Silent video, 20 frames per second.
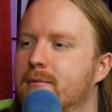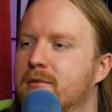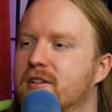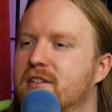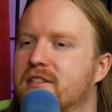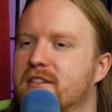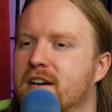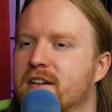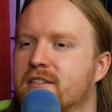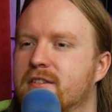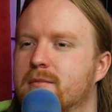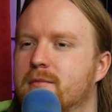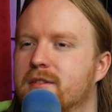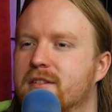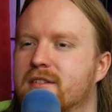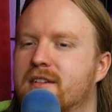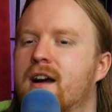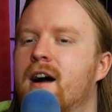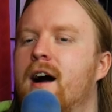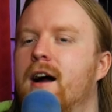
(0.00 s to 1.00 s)
but it's awesome.
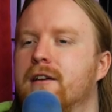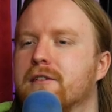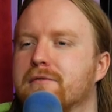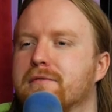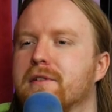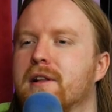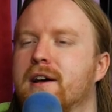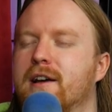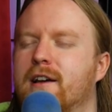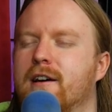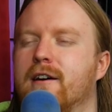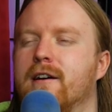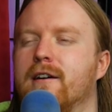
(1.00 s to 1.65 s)
It's kind of like